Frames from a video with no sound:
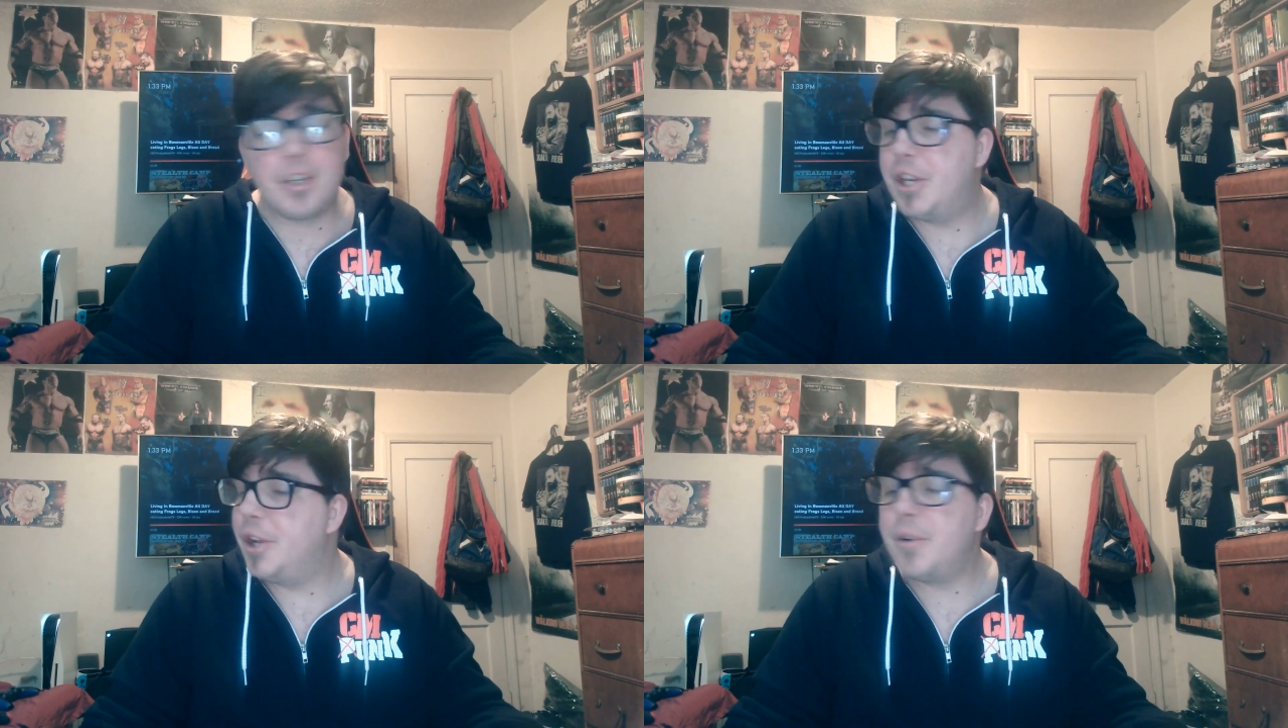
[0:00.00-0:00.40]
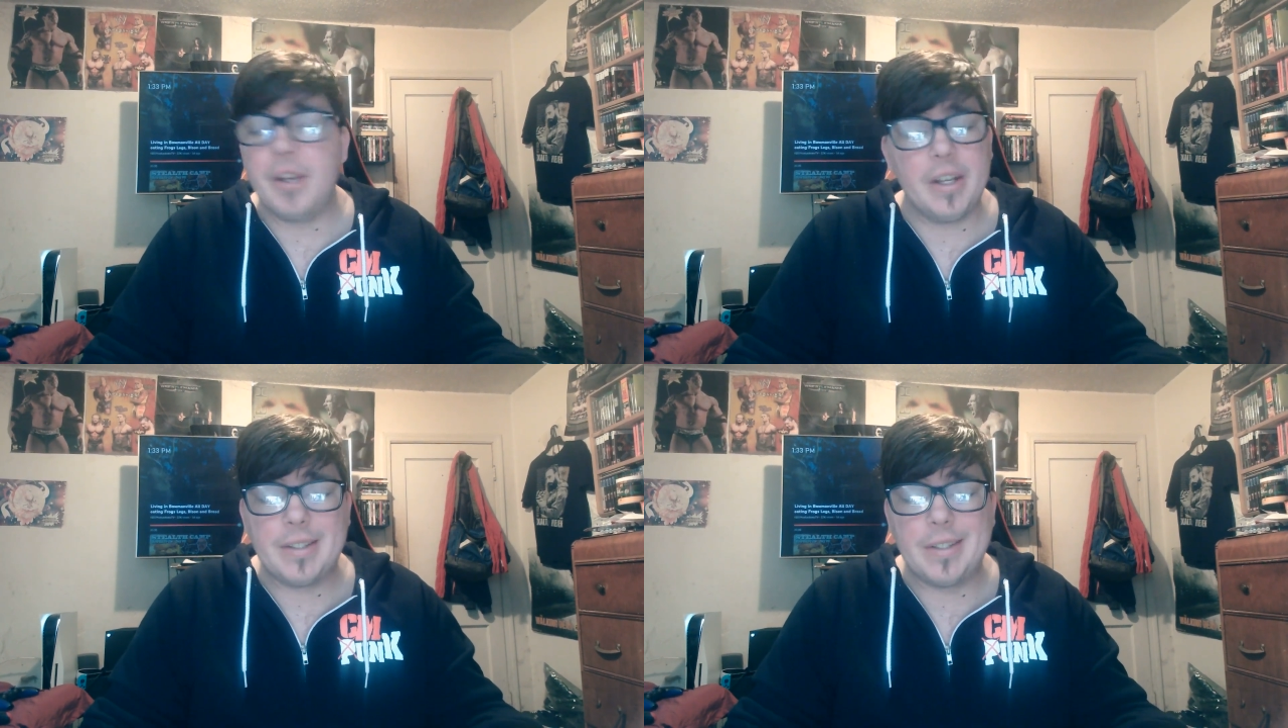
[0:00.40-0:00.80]

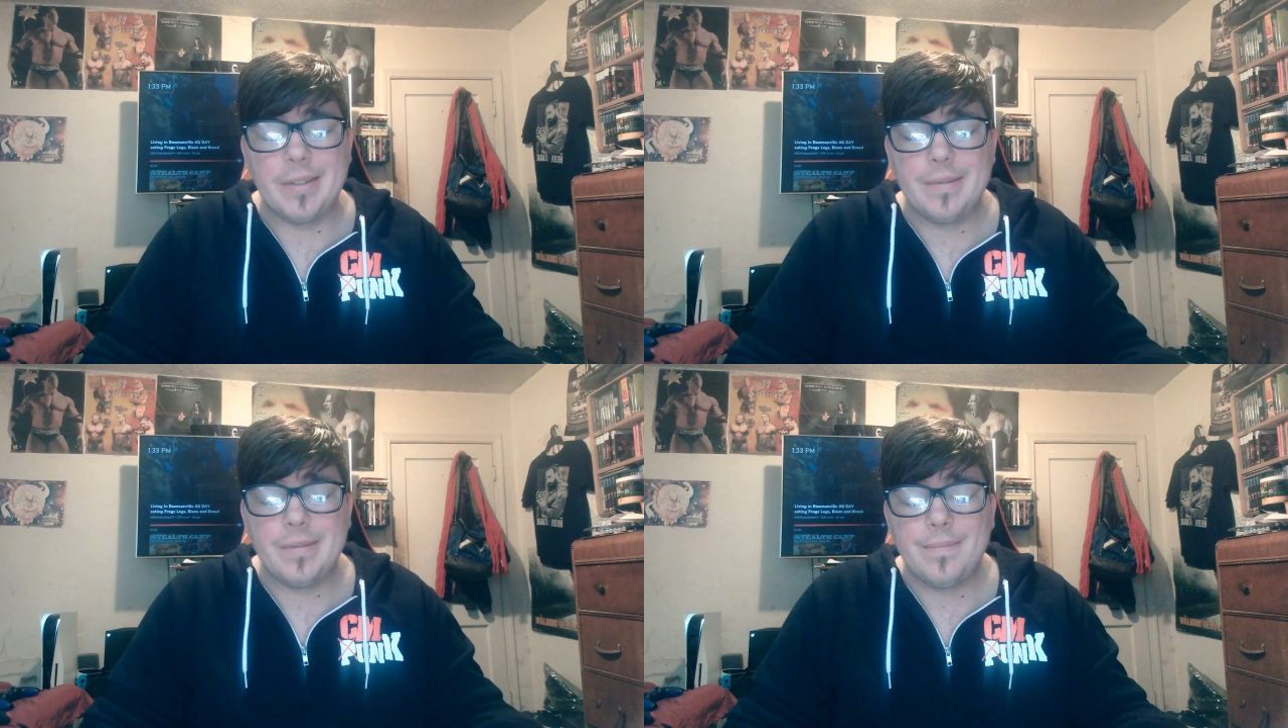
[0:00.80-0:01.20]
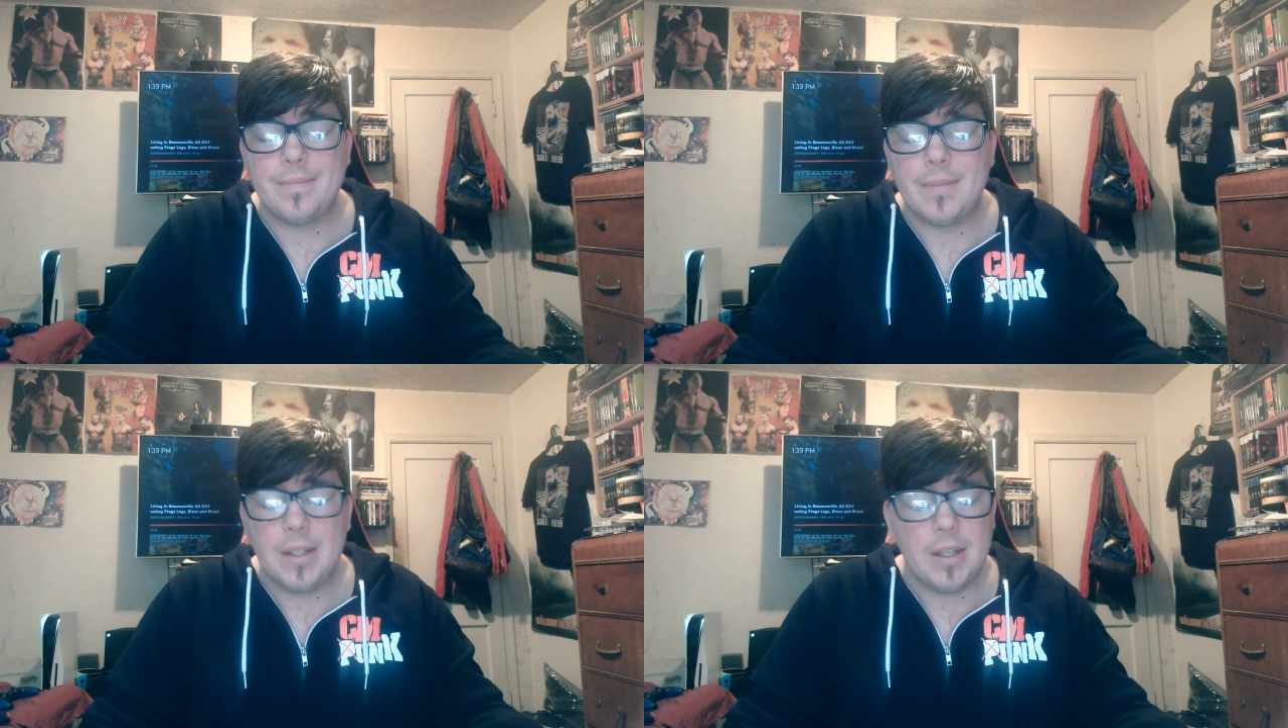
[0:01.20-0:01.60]
curious.
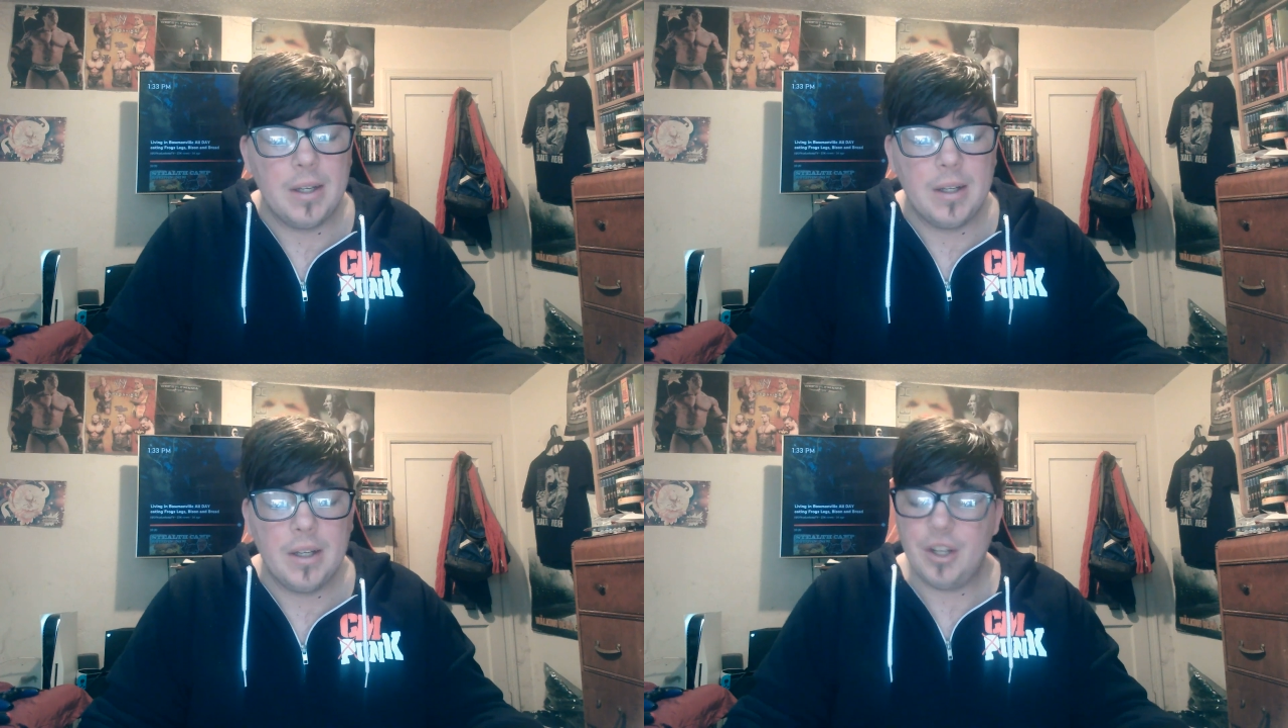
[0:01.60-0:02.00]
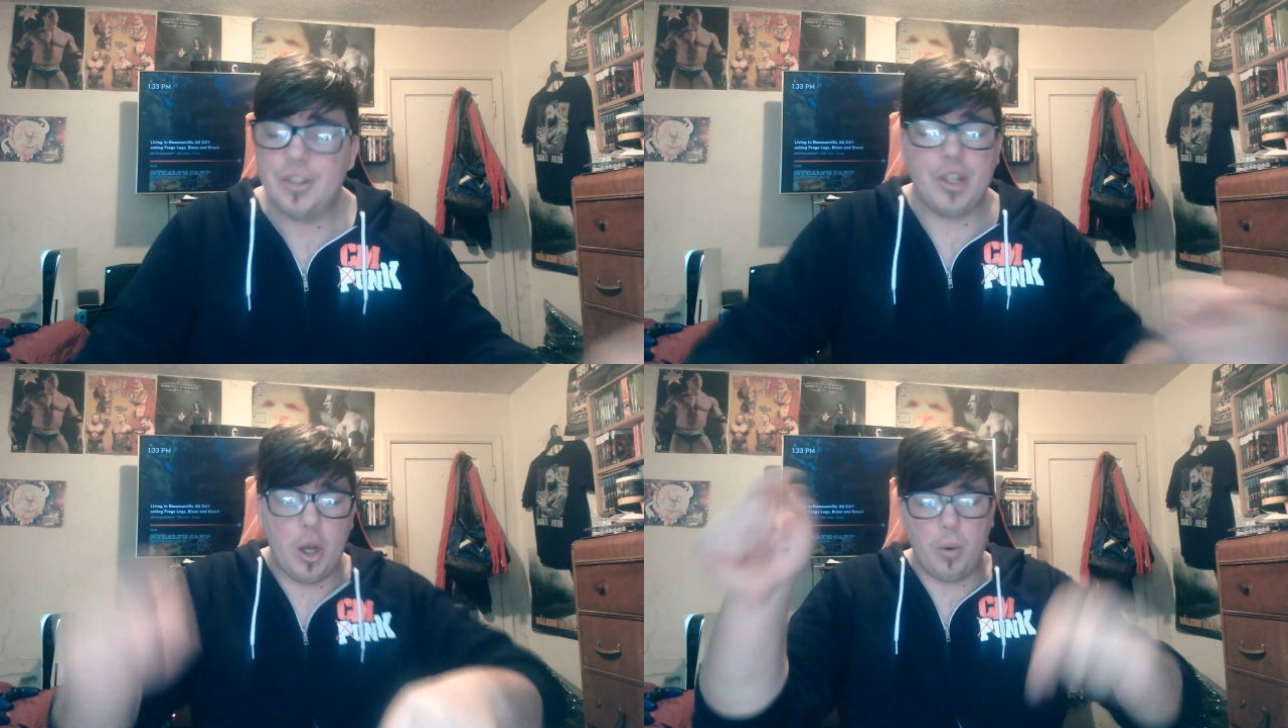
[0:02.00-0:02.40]

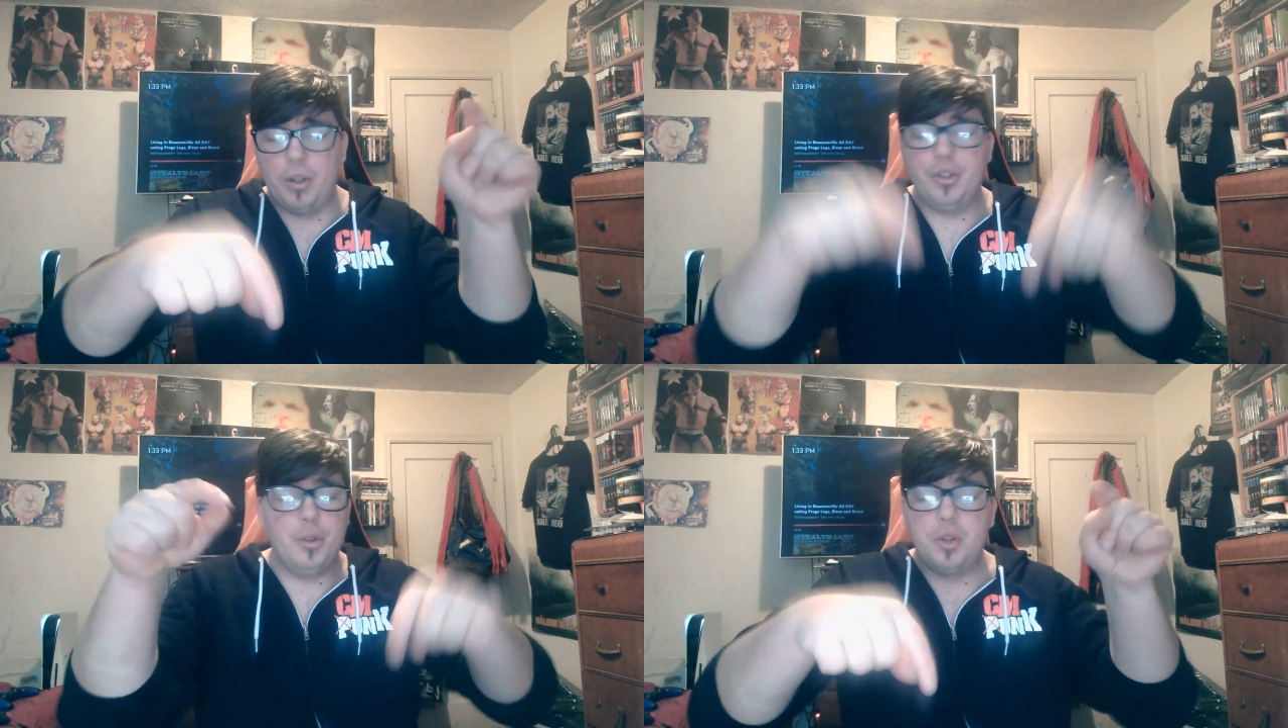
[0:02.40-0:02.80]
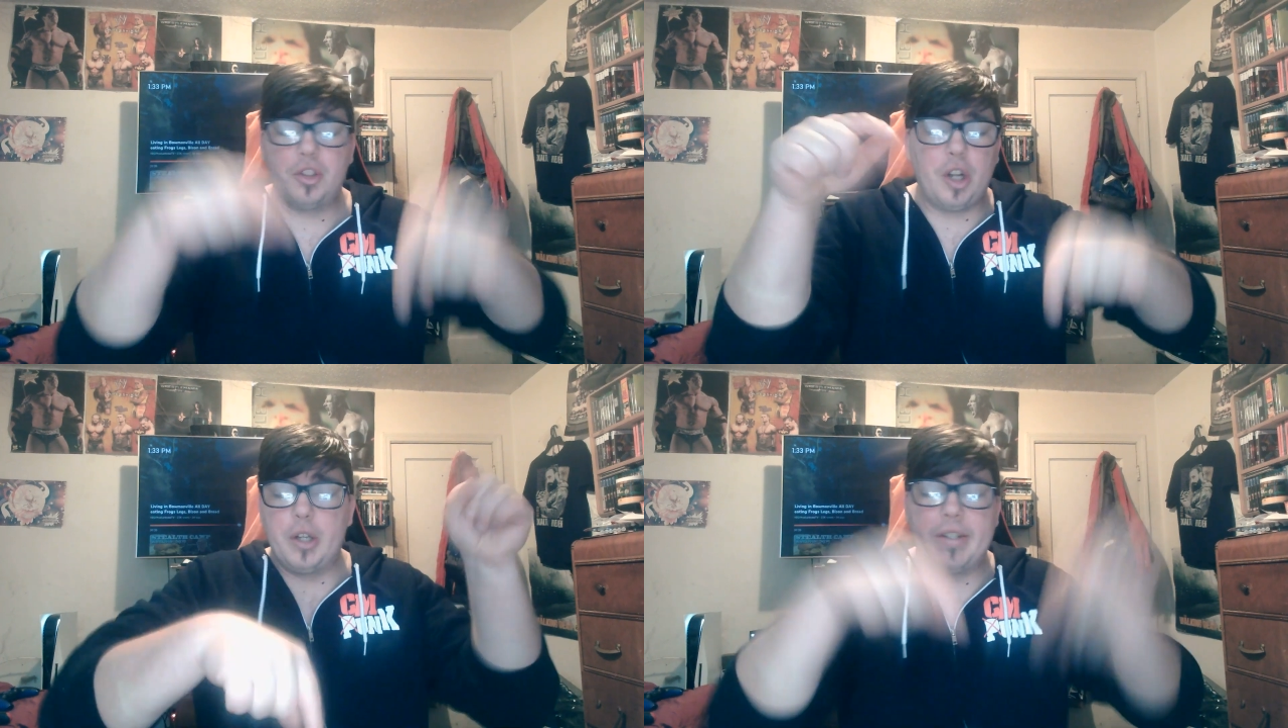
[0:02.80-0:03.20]
So you start